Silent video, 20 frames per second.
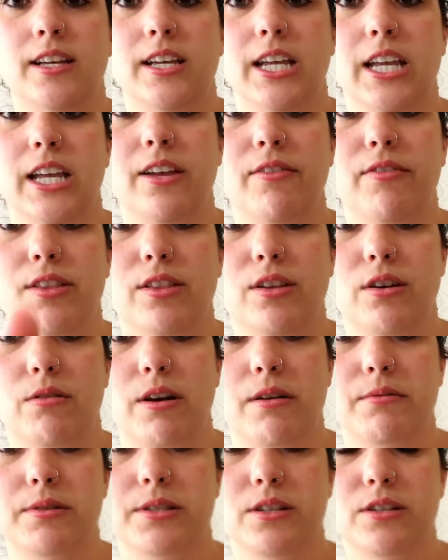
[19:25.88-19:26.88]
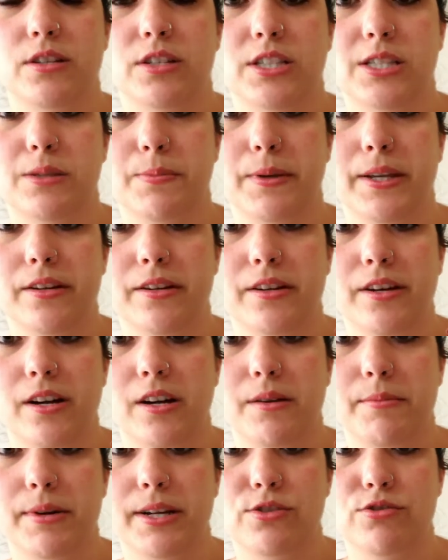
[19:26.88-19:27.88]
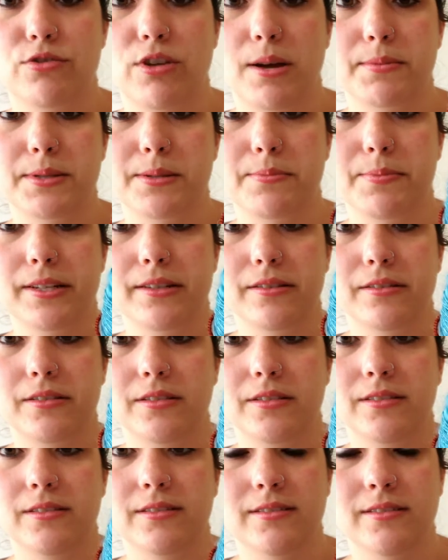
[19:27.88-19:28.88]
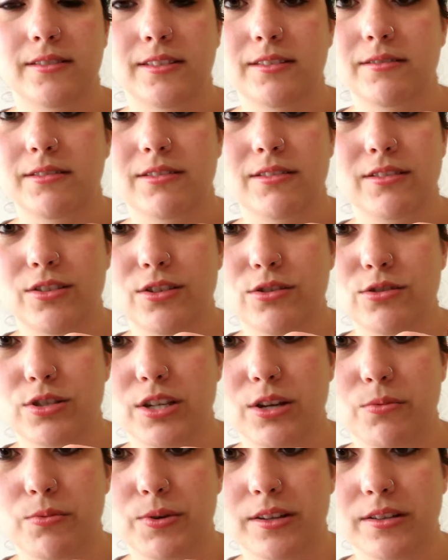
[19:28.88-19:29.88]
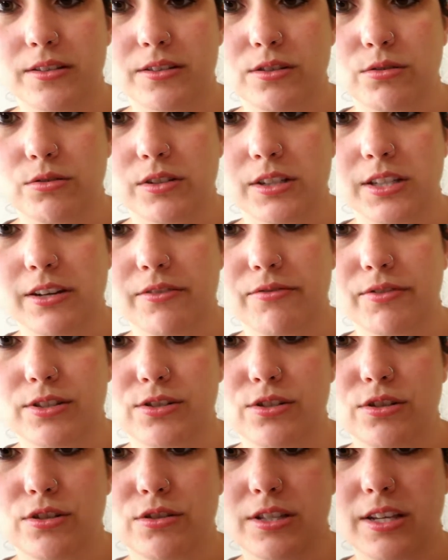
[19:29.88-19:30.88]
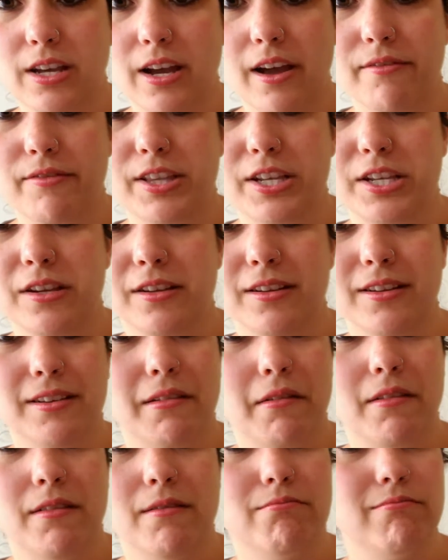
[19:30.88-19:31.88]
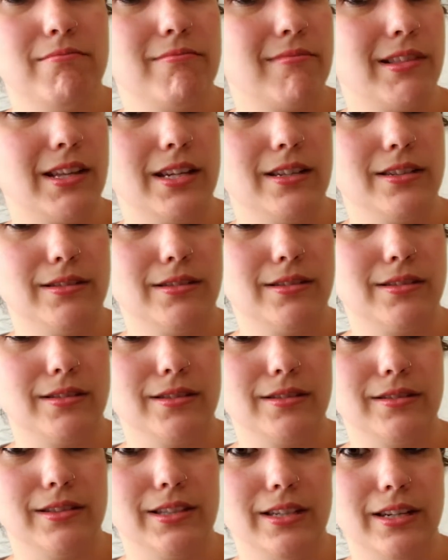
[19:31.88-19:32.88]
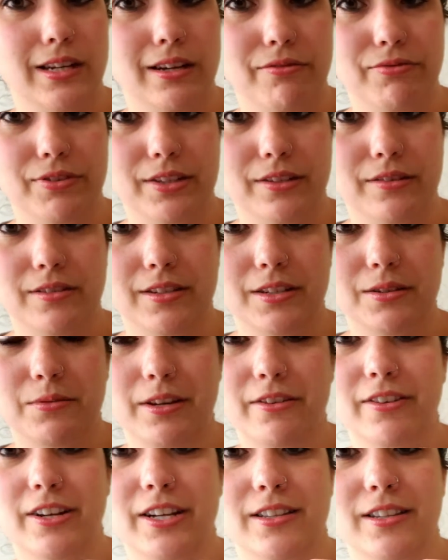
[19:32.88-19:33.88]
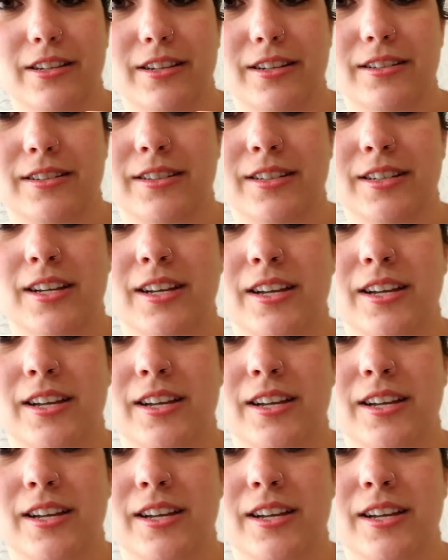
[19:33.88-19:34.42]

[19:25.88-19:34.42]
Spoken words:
even though I was a good spinner on my drop spindle, using a wheel is totally different. So you see I have these, that is certainly not fingering weight right there.